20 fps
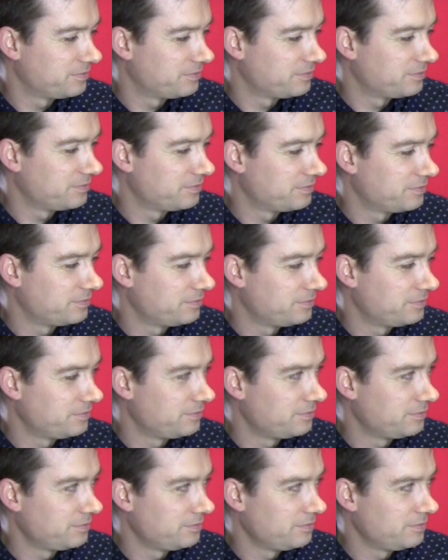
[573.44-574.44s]

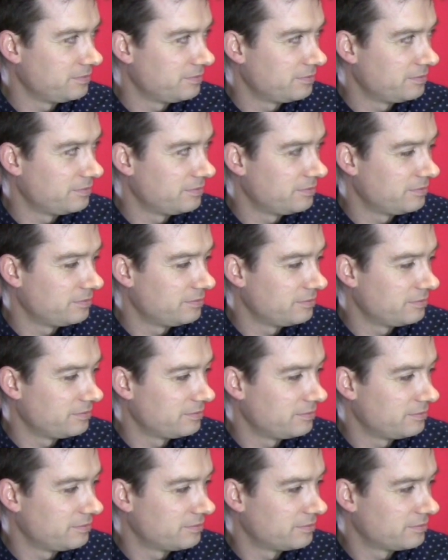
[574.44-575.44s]

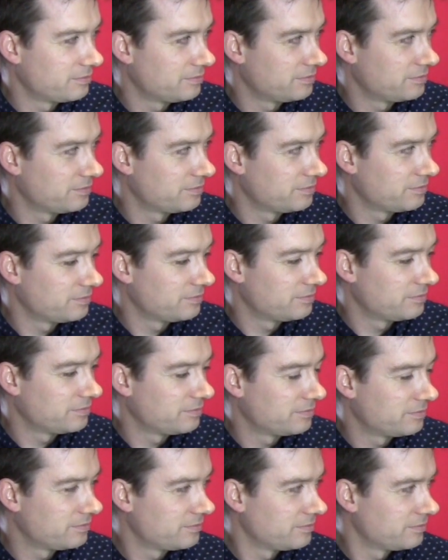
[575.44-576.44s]

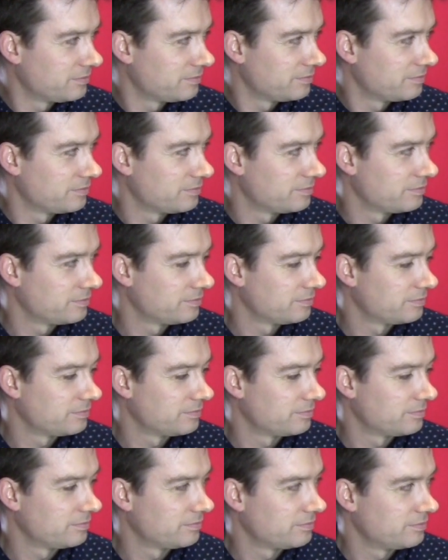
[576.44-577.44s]

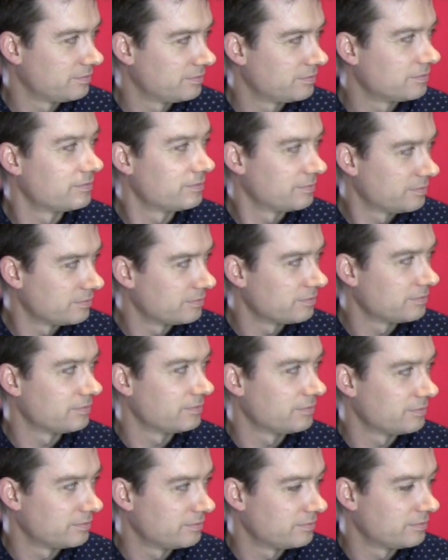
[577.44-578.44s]

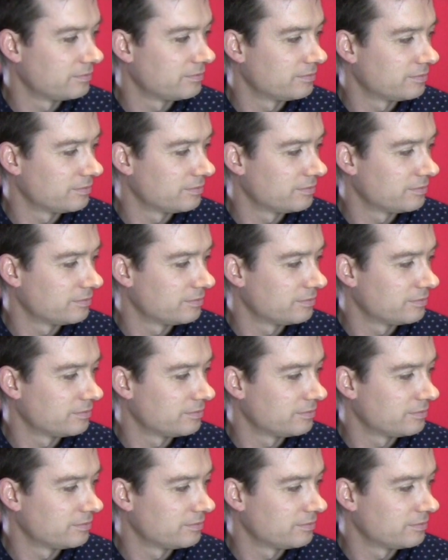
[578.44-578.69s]
[no speech]